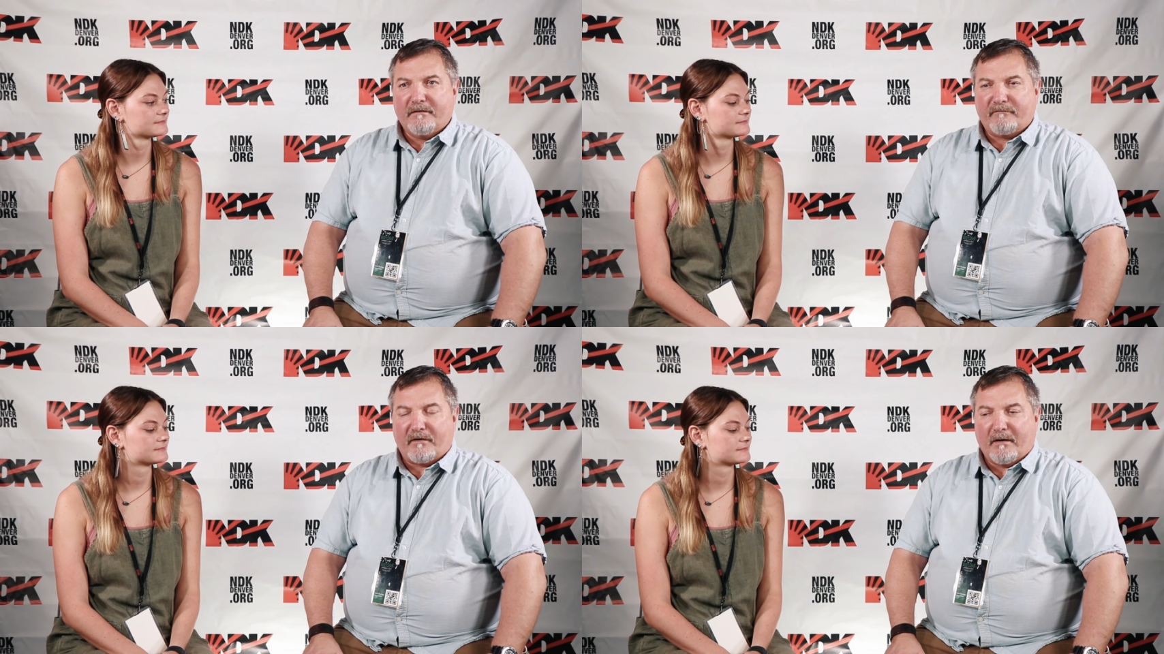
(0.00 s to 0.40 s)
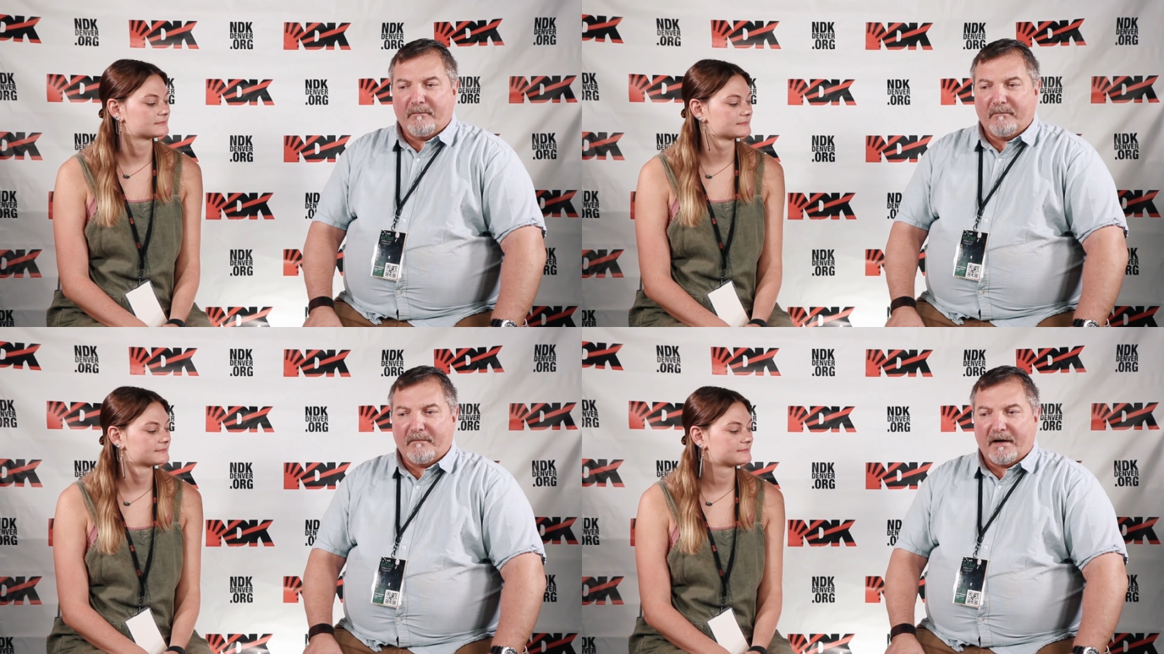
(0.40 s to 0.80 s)

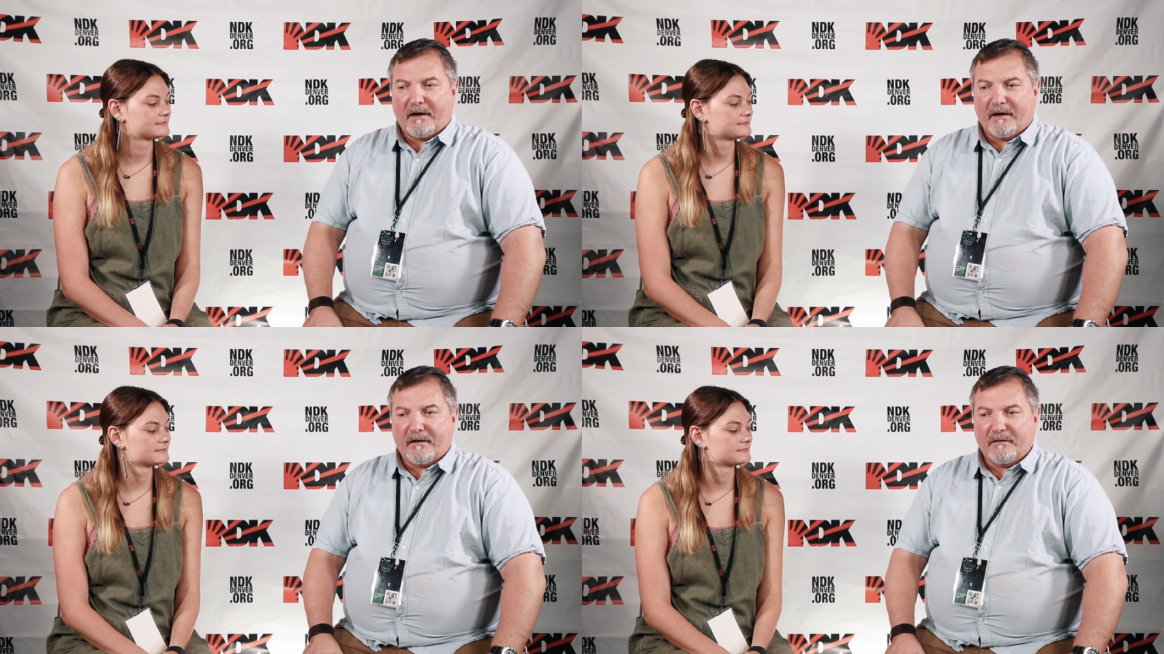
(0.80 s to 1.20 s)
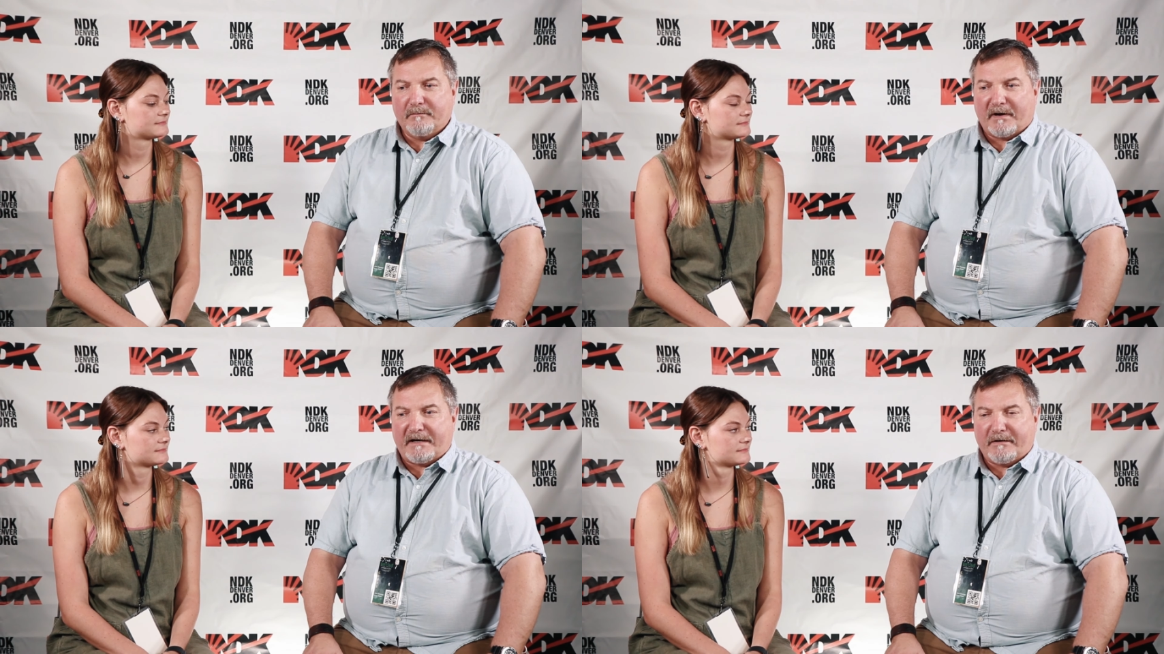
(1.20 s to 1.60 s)
Speaker 1: from
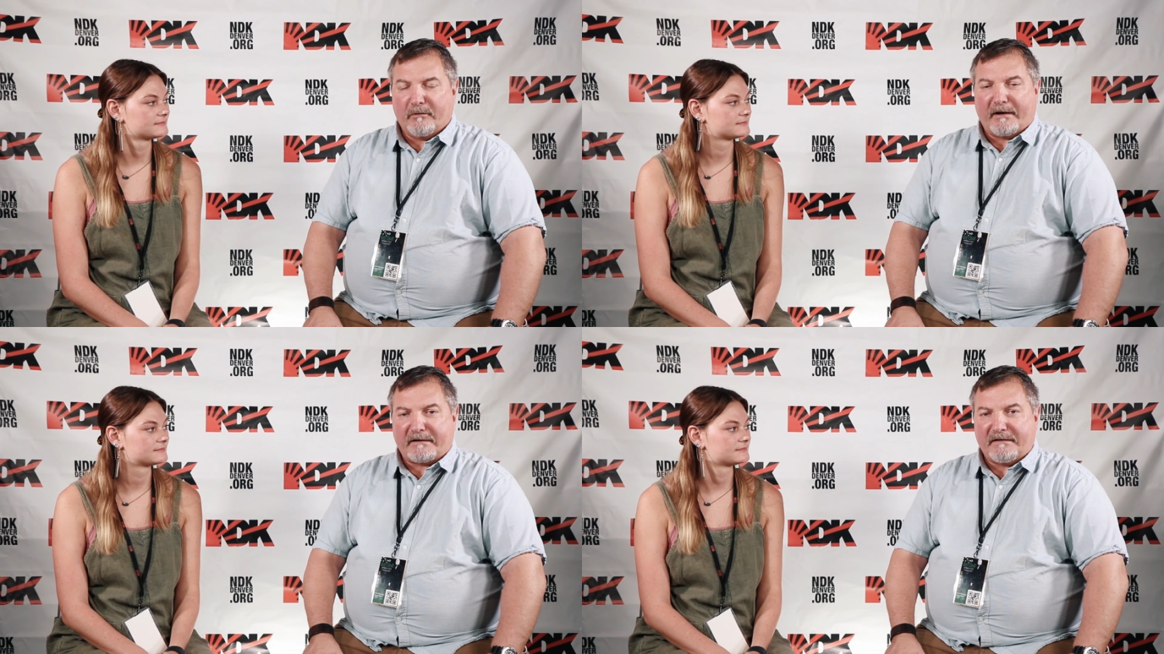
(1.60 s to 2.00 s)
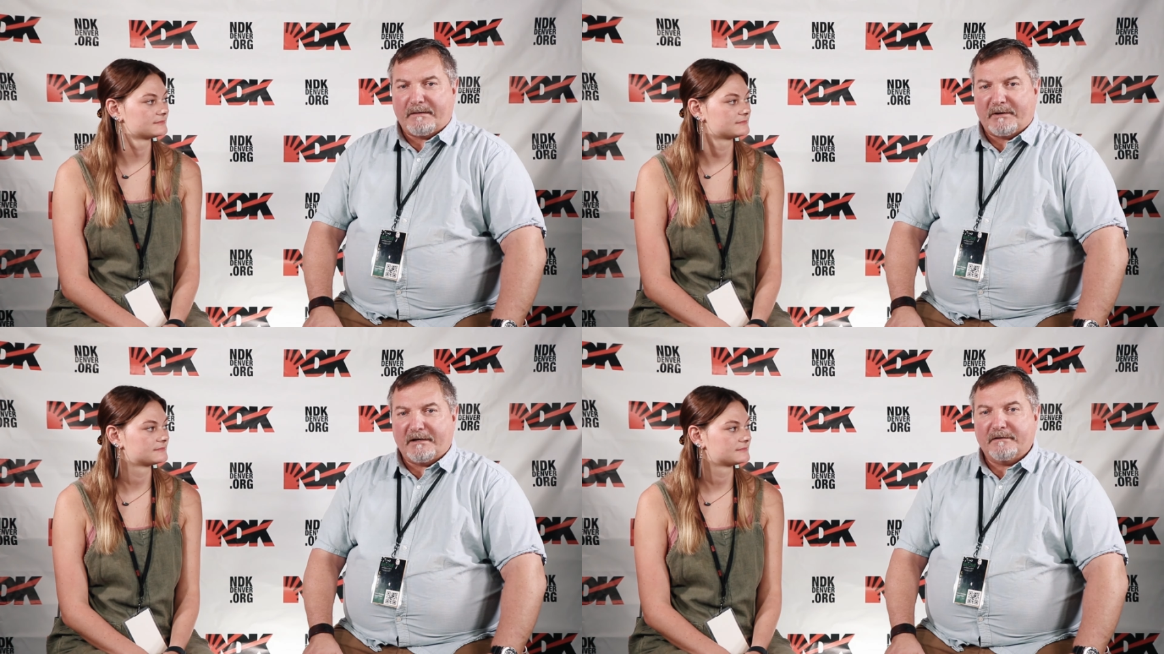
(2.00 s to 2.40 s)
My Hero
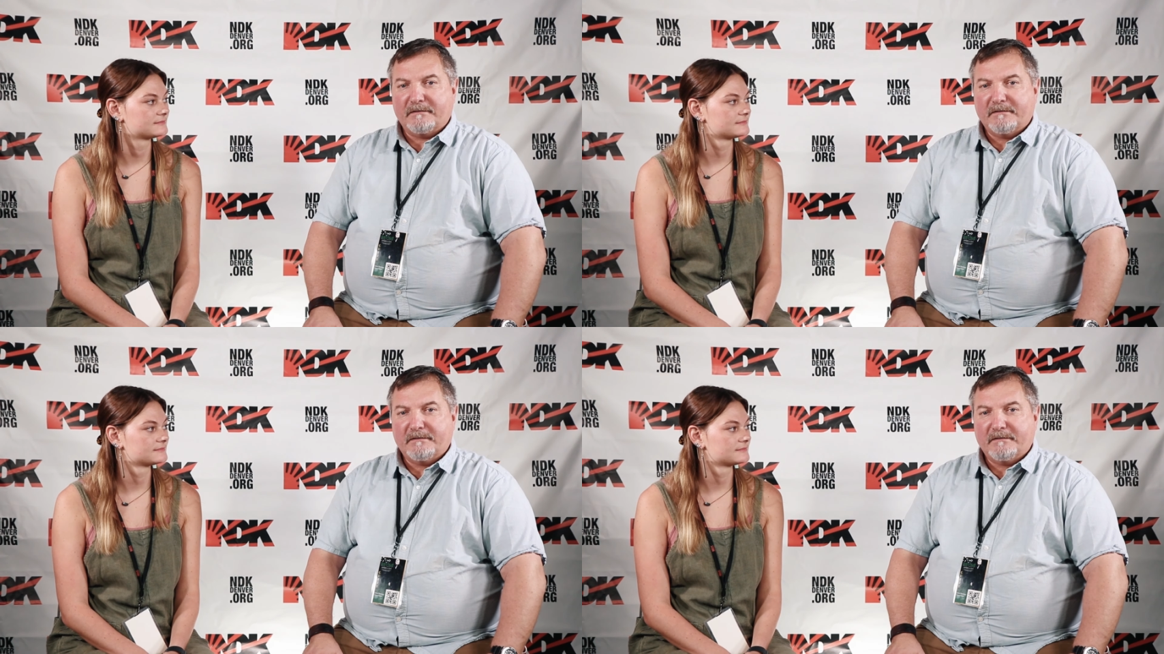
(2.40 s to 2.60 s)
Academia.